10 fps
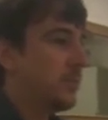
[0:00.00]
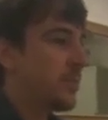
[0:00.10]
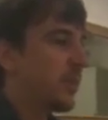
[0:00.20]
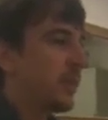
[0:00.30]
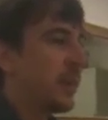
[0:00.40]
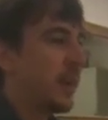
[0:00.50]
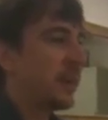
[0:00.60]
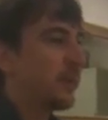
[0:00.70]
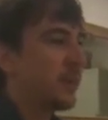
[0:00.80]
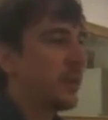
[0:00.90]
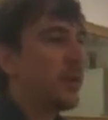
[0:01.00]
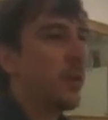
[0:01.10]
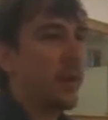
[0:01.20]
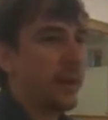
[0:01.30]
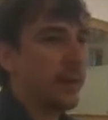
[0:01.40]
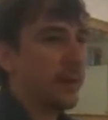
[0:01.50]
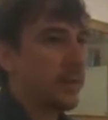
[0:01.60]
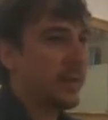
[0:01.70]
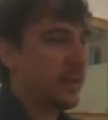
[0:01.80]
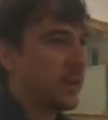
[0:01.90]
started getting really annoyed
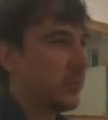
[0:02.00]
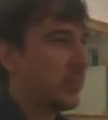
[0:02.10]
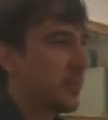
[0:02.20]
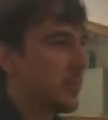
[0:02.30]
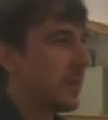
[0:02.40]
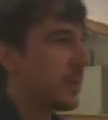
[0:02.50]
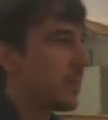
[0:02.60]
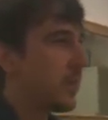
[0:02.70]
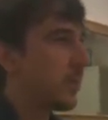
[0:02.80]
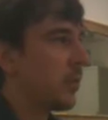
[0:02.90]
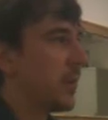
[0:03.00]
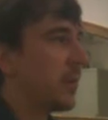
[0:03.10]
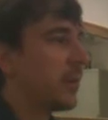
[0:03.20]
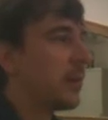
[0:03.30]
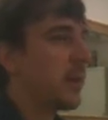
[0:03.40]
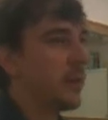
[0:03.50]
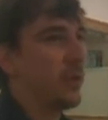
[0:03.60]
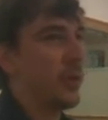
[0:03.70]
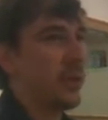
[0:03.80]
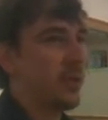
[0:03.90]
at the humans because they were making a lot of
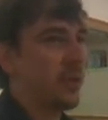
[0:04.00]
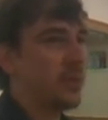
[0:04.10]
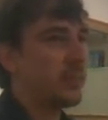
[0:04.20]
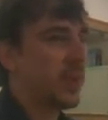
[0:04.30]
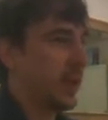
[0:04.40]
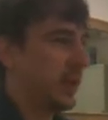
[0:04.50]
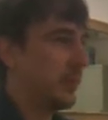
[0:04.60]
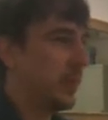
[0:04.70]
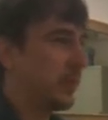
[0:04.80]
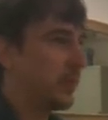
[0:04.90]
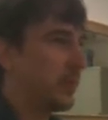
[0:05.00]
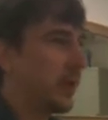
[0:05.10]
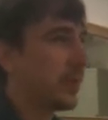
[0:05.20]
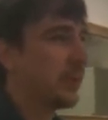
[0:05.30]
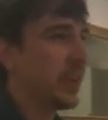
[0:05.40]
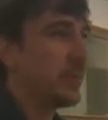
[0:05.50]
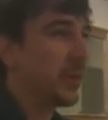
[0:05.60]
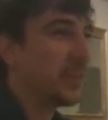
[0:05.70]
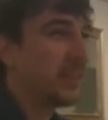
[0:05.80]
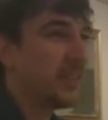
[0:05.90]
noise and complaining about their hard labor
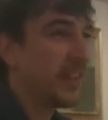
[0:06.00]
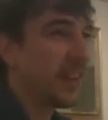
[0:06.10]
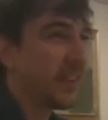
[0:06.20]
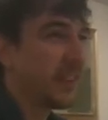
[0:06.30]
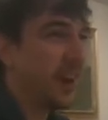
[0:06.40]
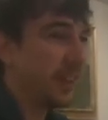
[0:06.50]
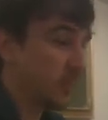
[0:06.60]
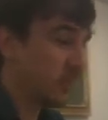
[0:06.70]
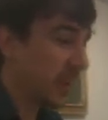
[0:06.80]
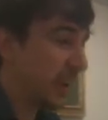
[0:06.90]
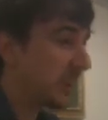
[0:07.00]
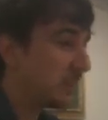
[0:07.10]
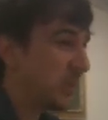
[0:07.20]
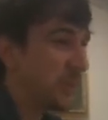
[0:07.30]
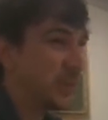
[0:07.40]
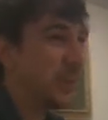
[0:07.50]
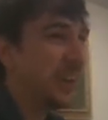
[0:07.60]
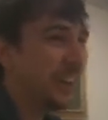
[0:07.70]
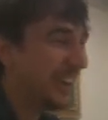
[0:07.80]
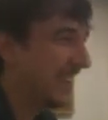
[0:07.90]
that the gods were making them do,